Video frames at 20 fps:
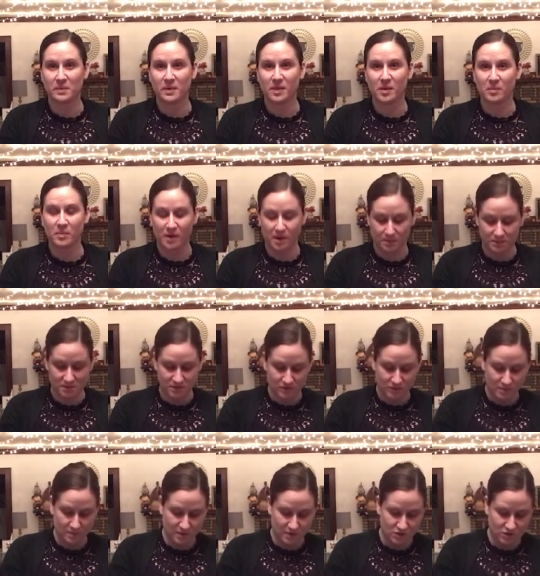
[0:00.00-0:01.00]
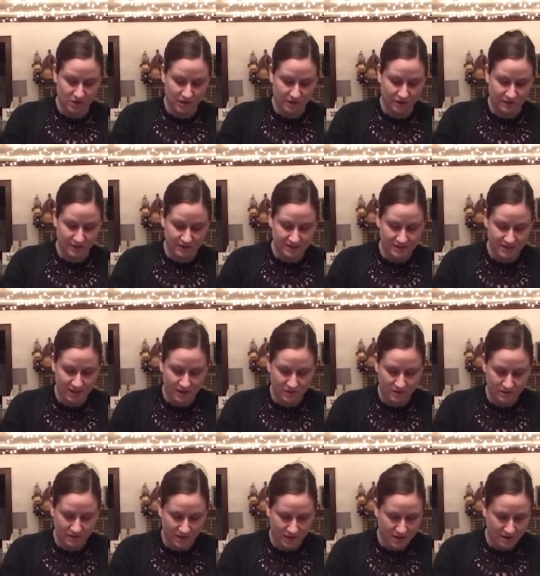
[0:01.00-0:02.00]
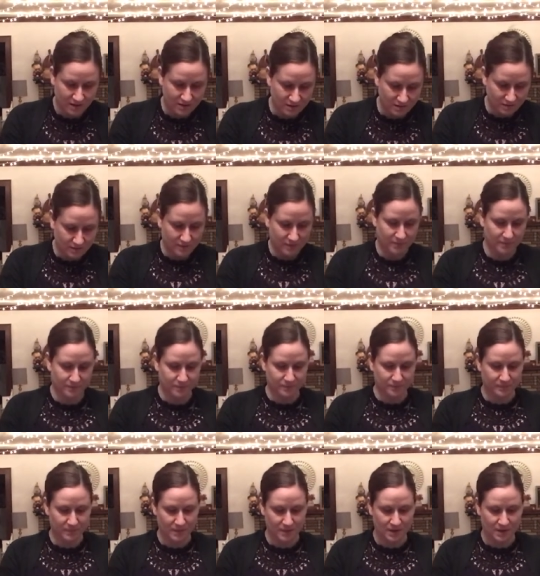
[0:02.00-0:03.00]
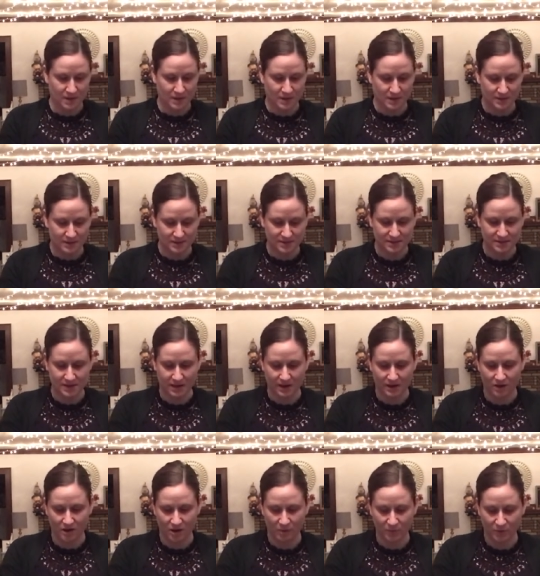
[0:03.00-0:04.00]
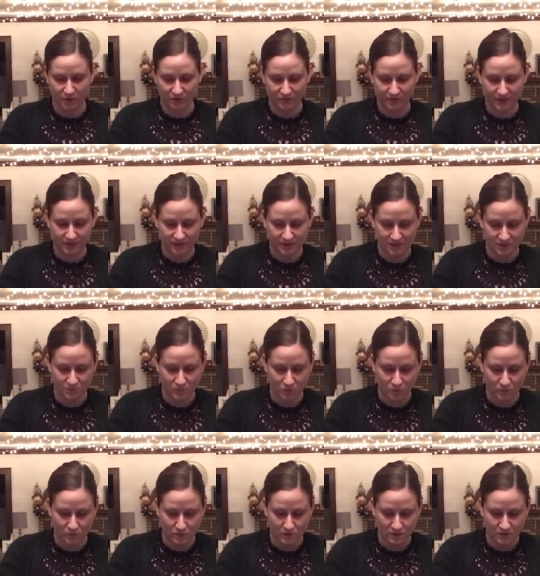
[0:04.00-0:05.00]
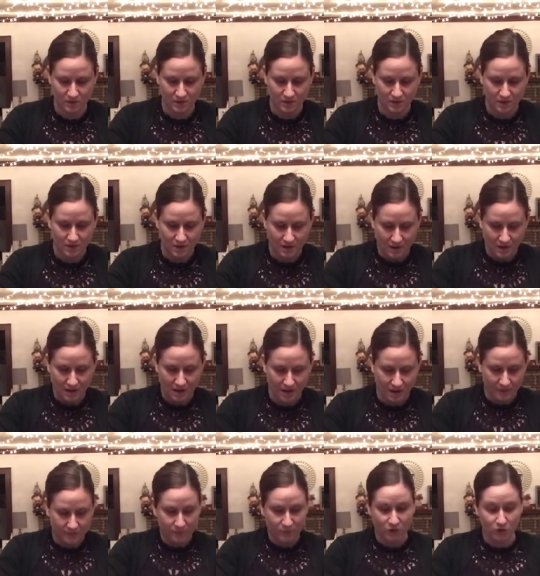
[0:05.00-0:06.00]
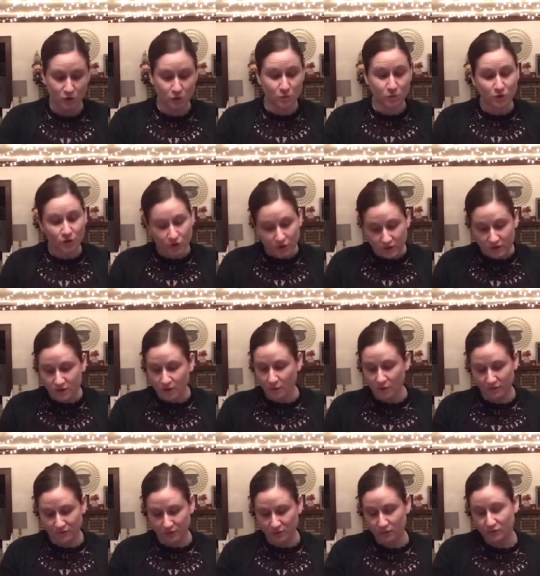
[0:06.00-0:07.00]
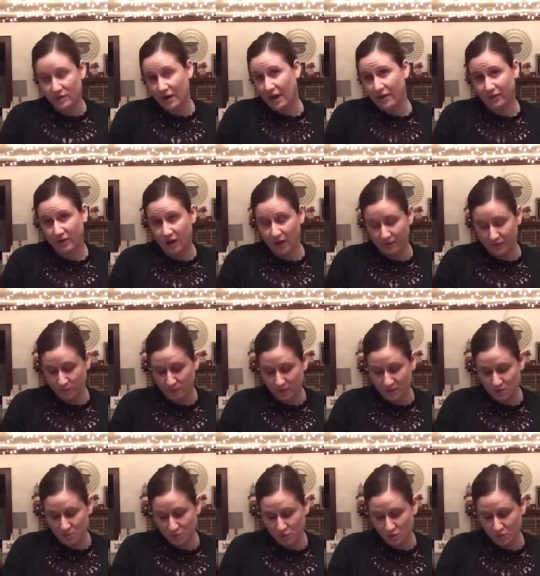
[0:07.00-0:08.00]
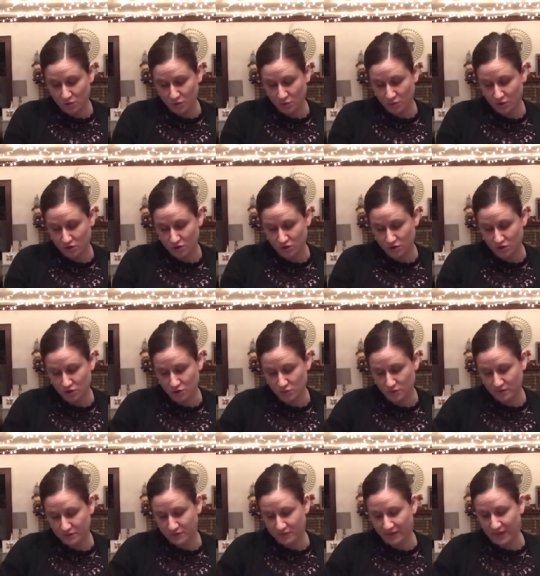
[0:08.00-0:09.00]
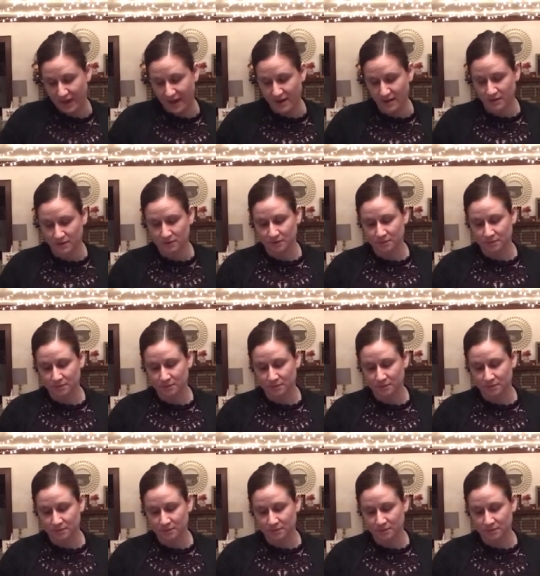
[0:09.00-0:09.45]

of the bumps from the cherries that are there. It's not all perfectly smooth. Um, you could though, if you'd rather have it be smooth, you could just do it flat.